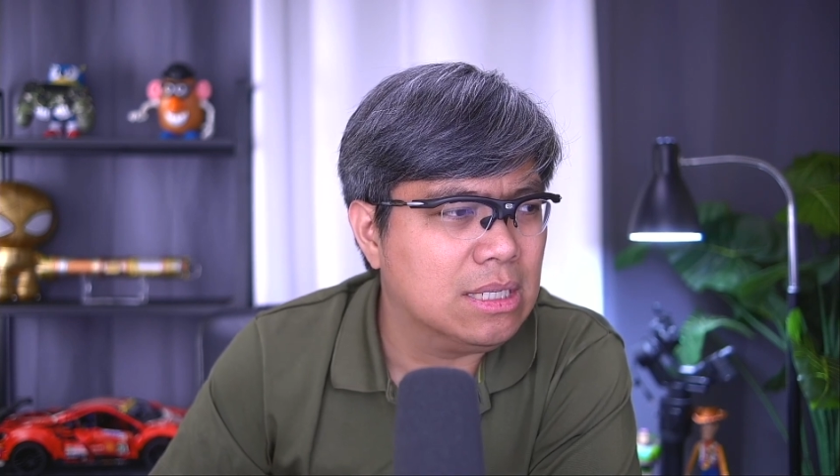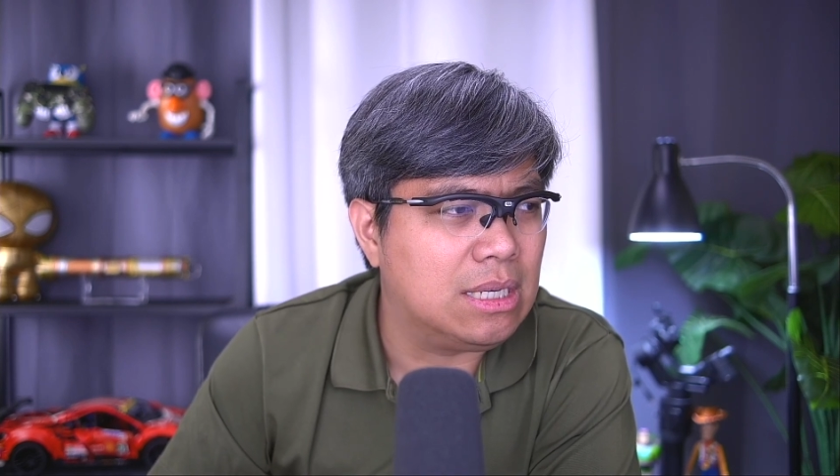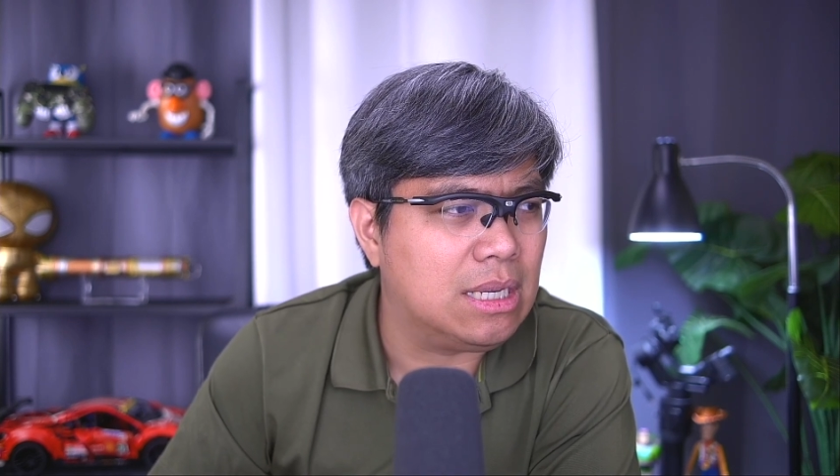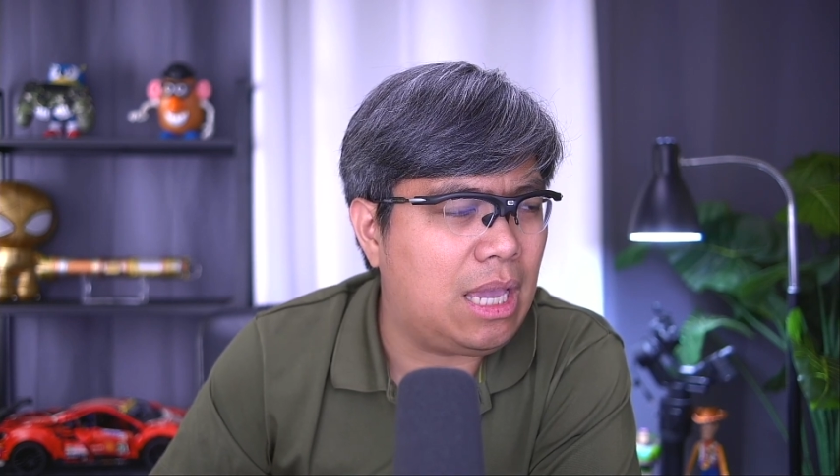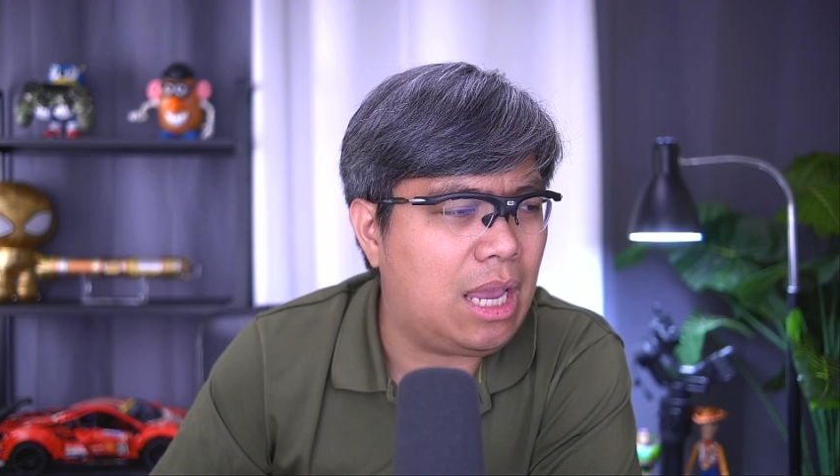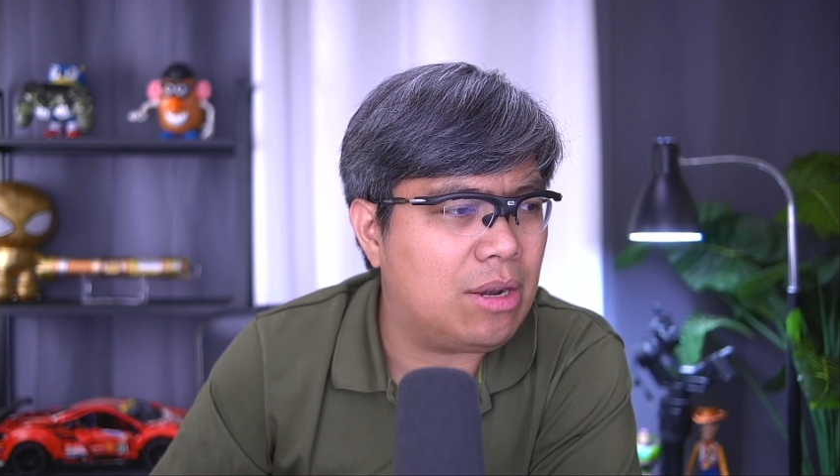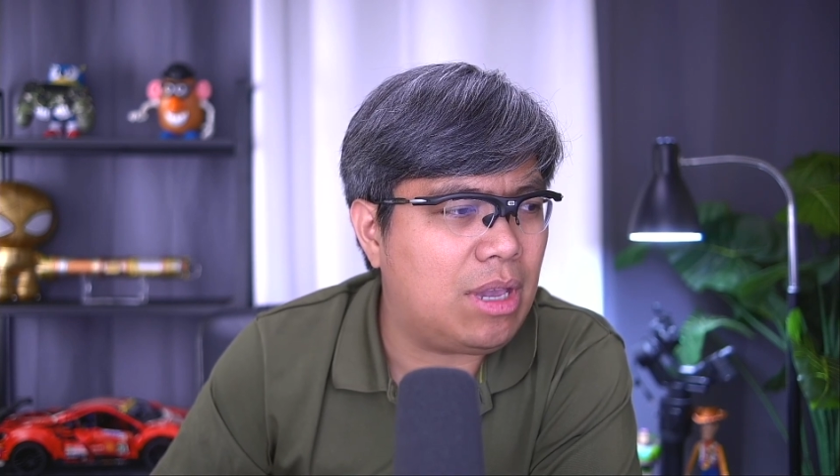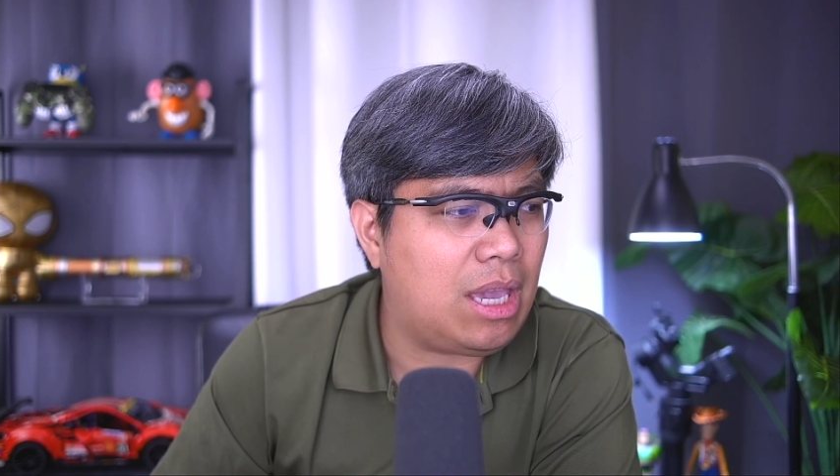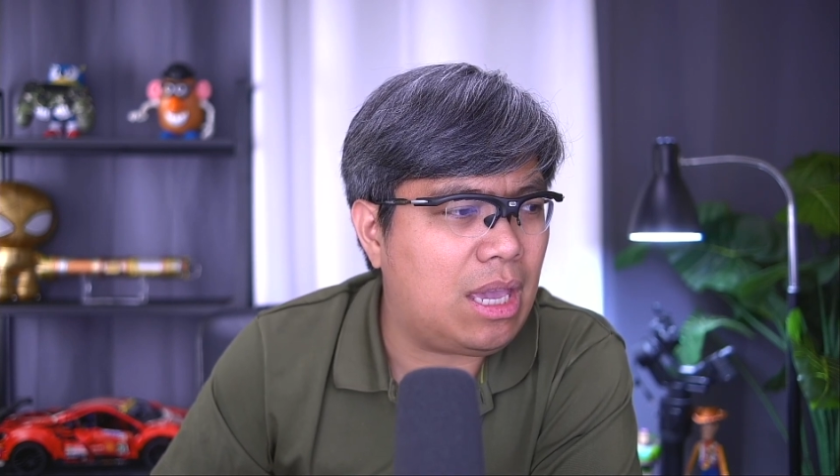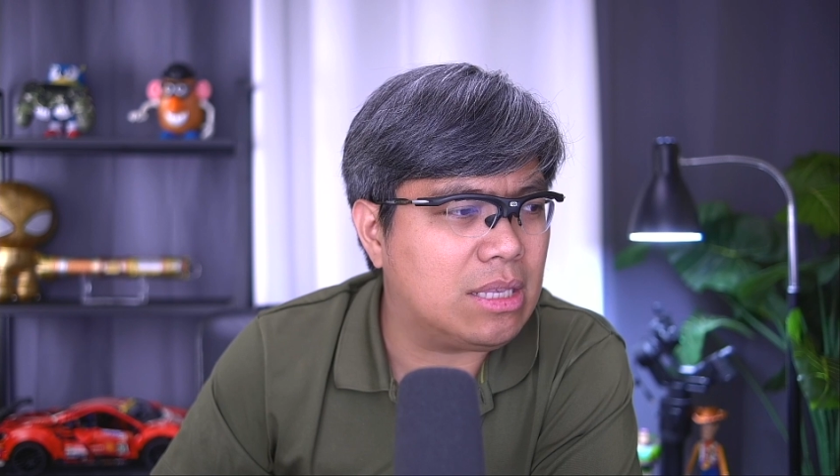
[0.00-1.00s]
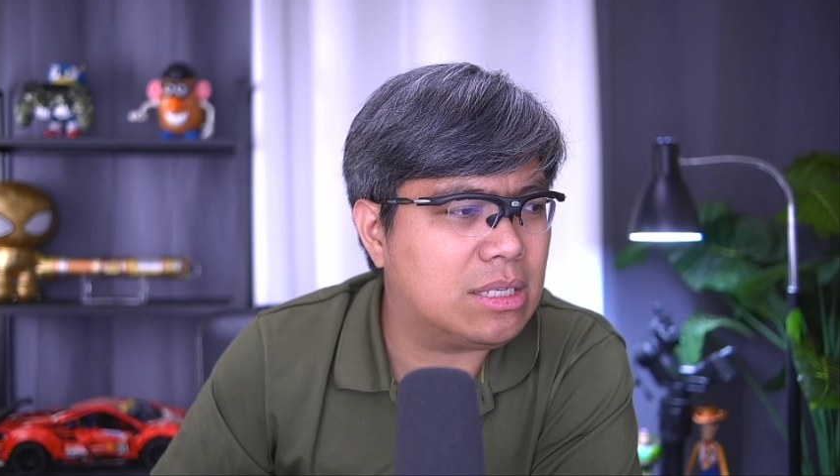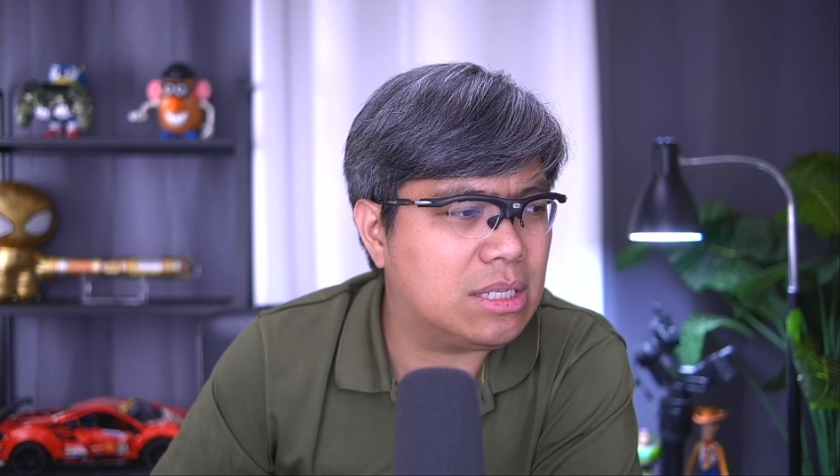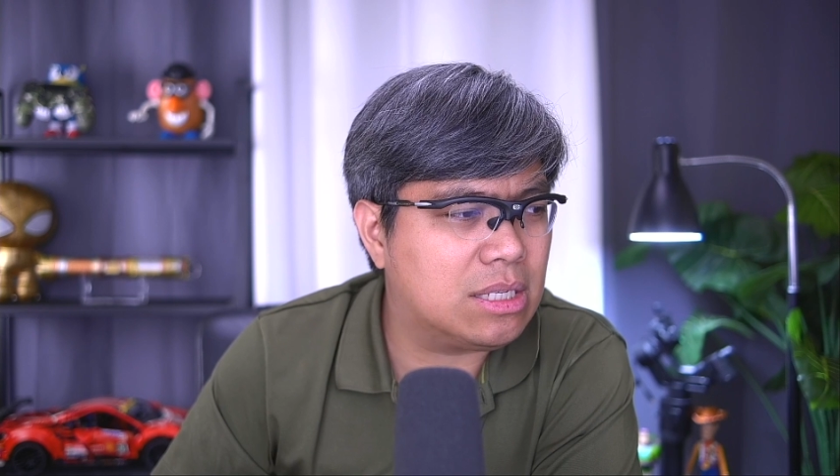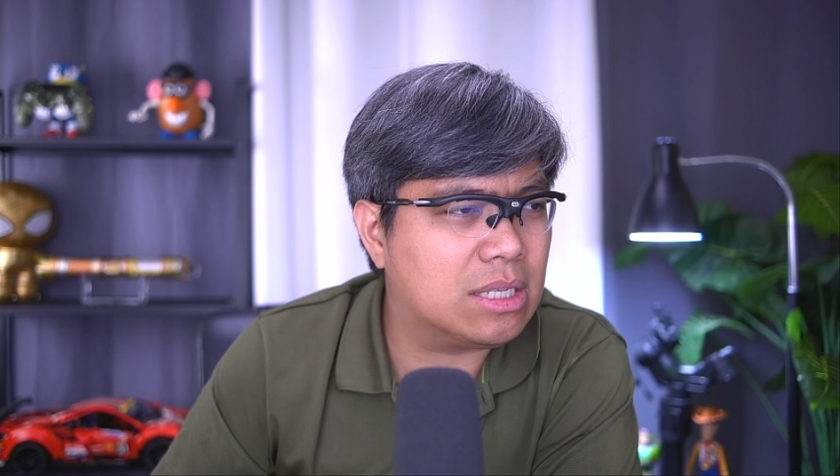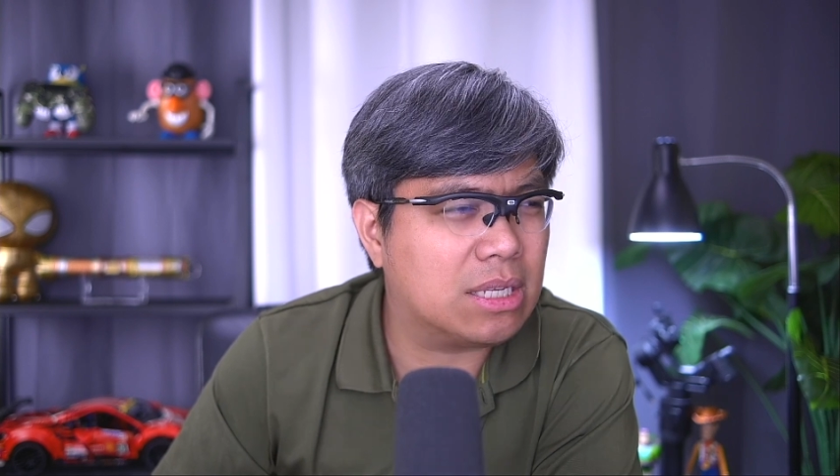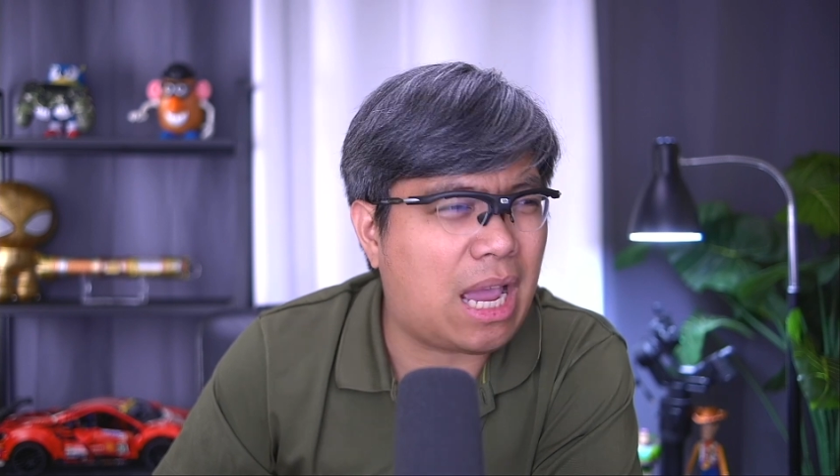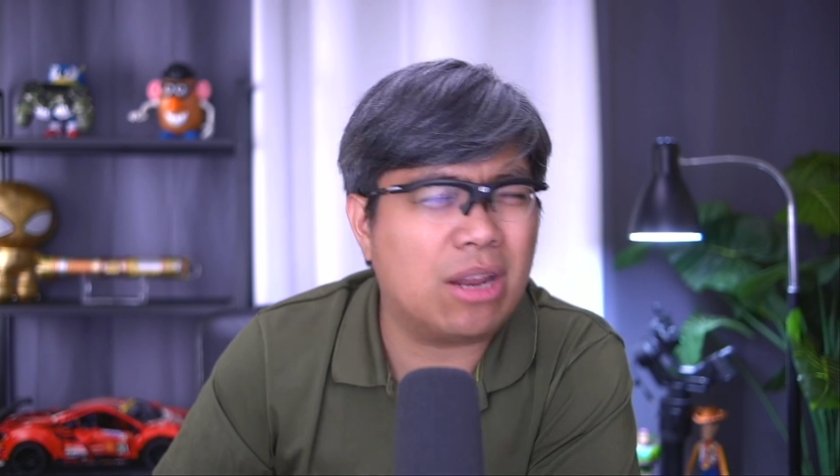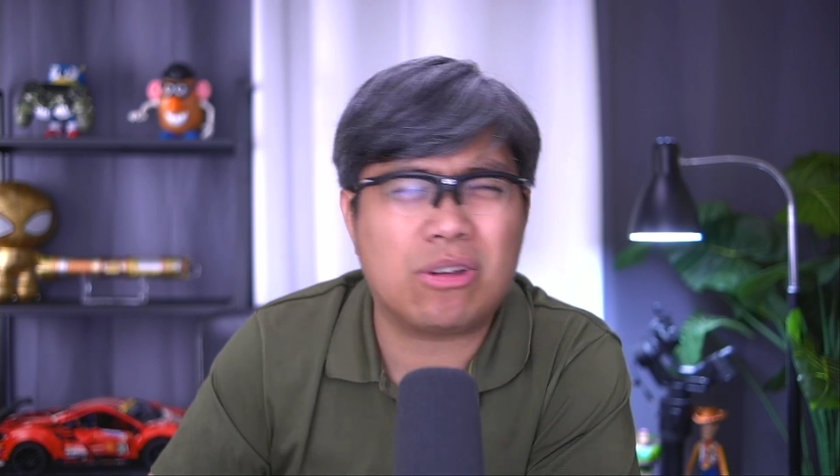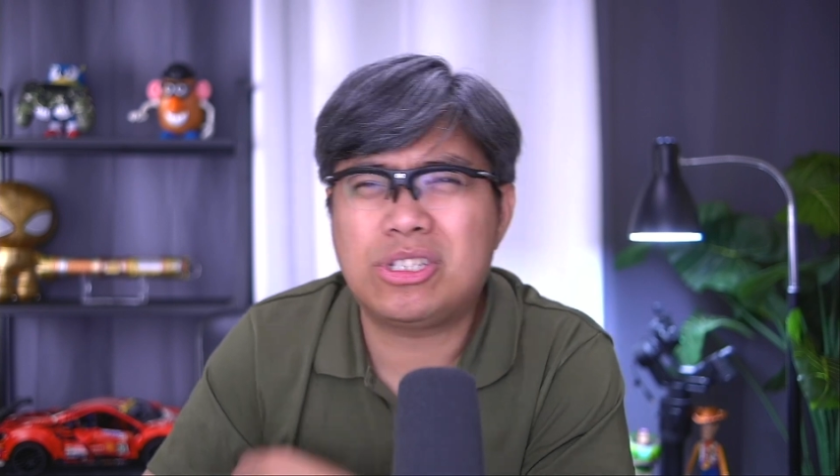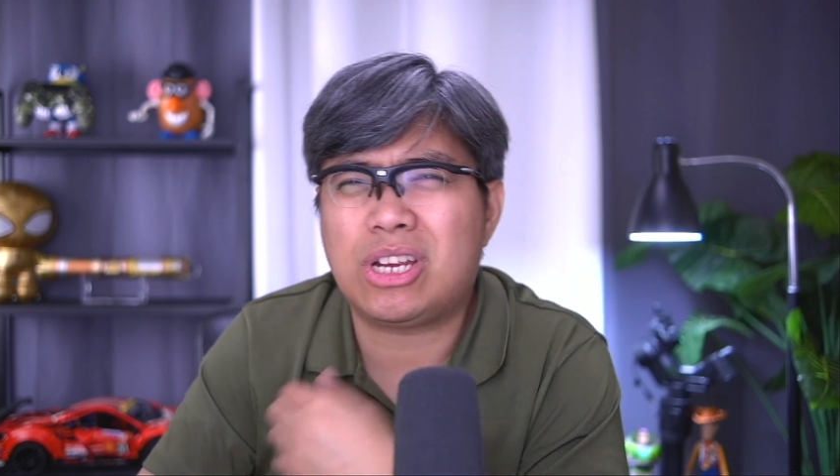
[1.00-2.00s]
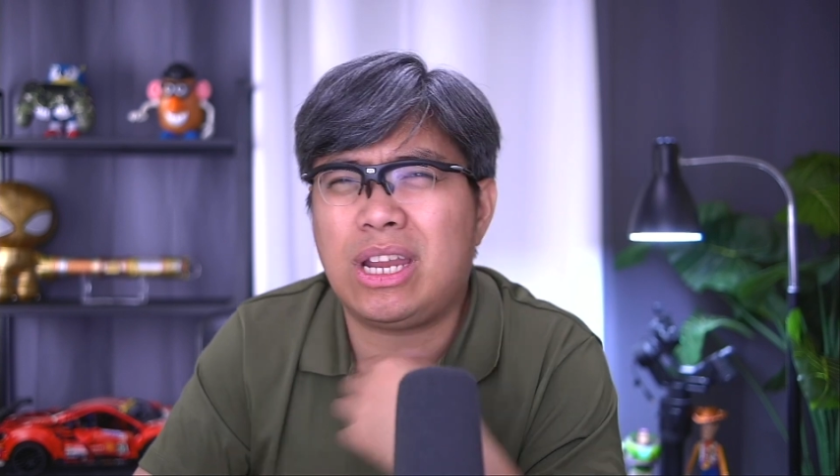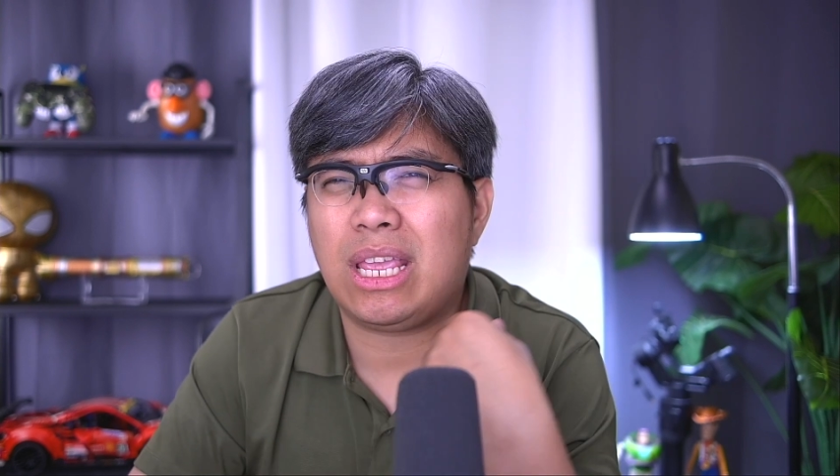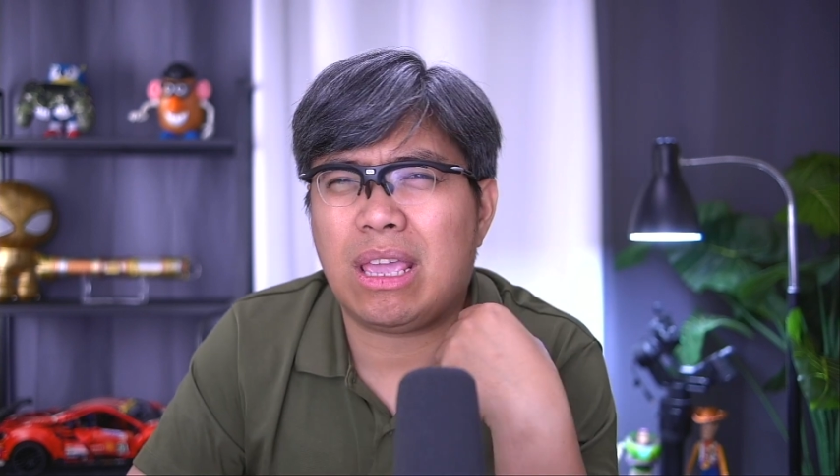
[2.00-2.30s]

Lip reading: You know, it's kind of concerning